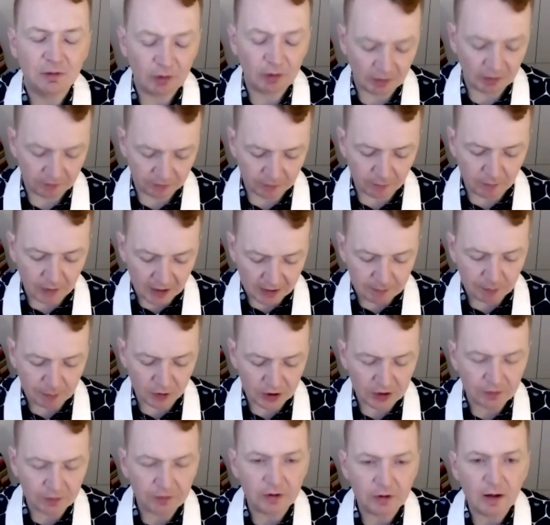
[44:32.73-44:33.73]
Well, from my
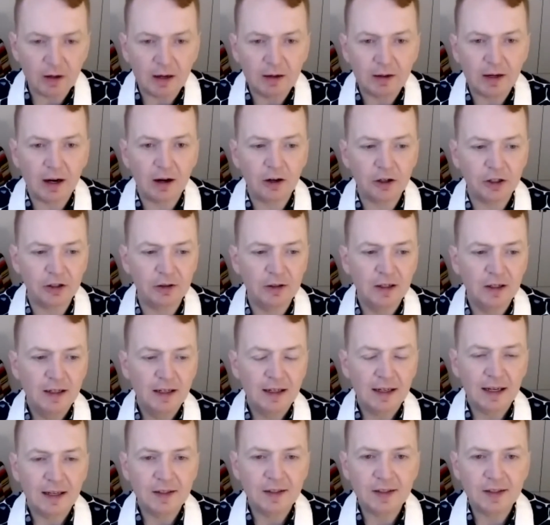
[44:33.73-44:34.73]
point of view, I would argue
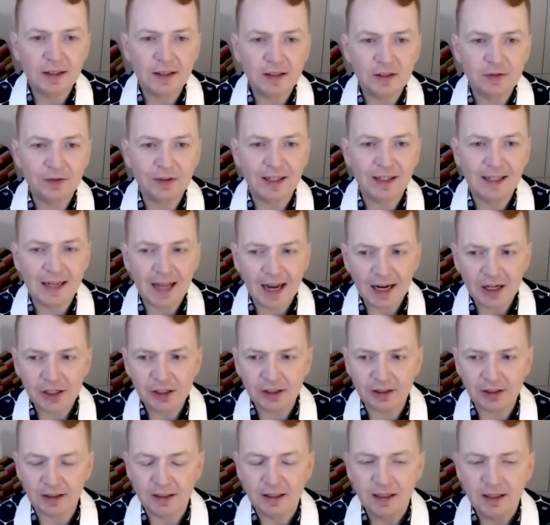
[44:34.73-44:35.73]
a sense of
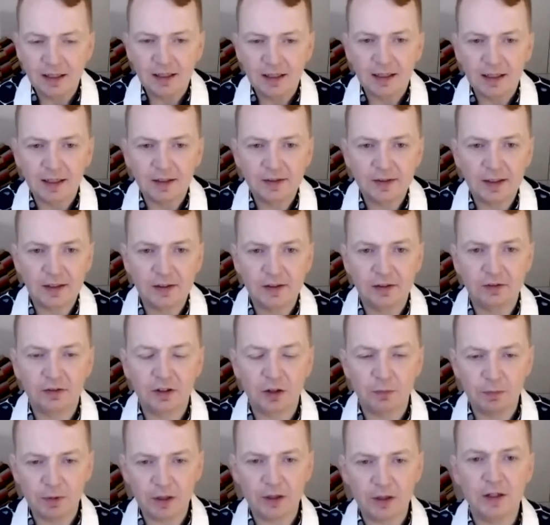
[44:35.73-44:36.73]
connection, a sense of
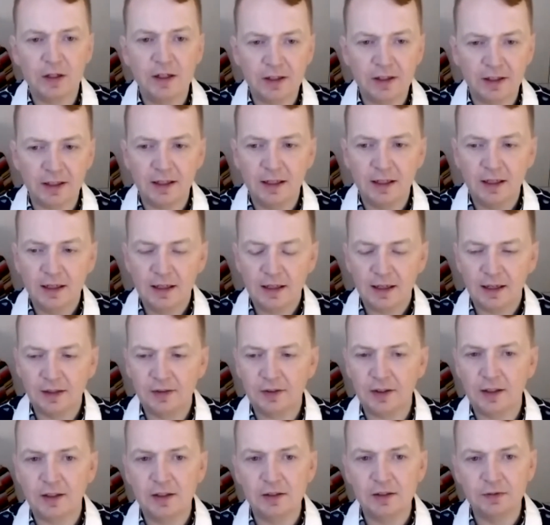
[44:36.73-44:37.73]
community, a
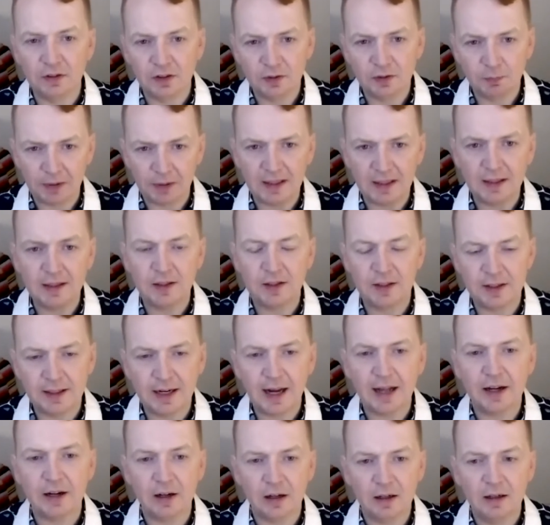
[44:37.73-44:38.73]
sense of us being
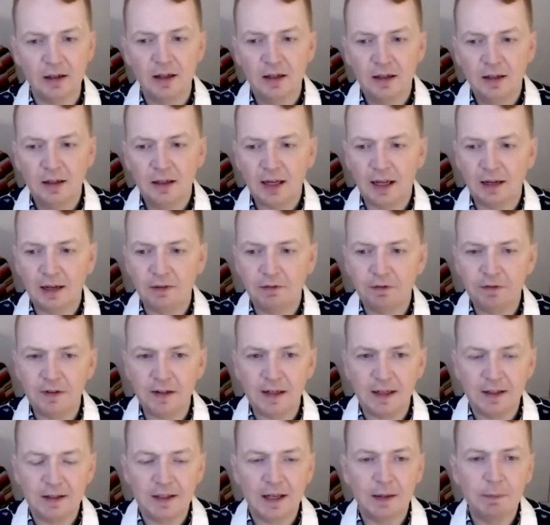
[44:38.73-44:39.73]
together and
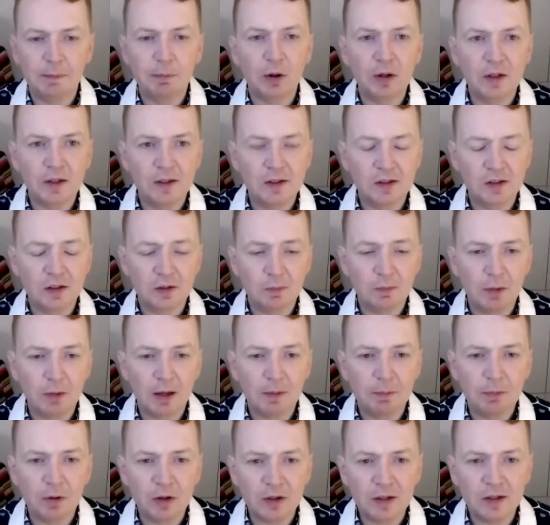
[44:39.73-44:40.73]
feeling the
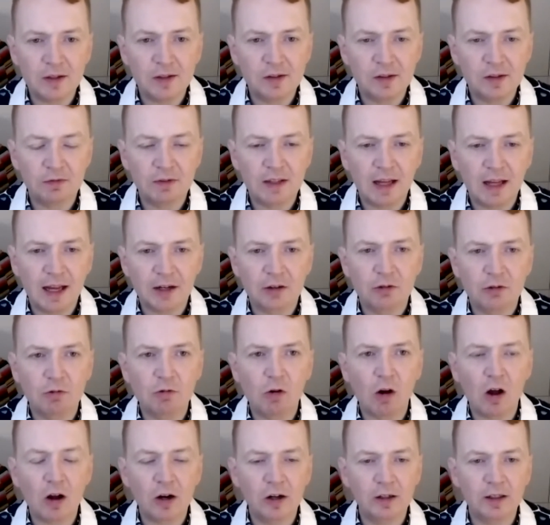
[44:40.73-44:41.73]
abundance of that,
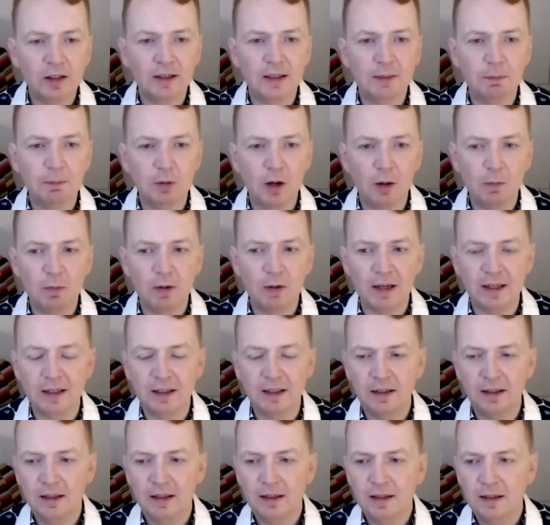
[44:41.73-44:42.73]
rather than the
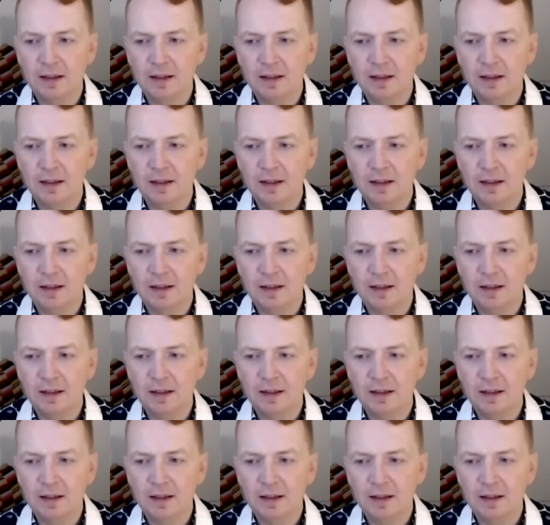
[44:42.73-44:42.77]
public.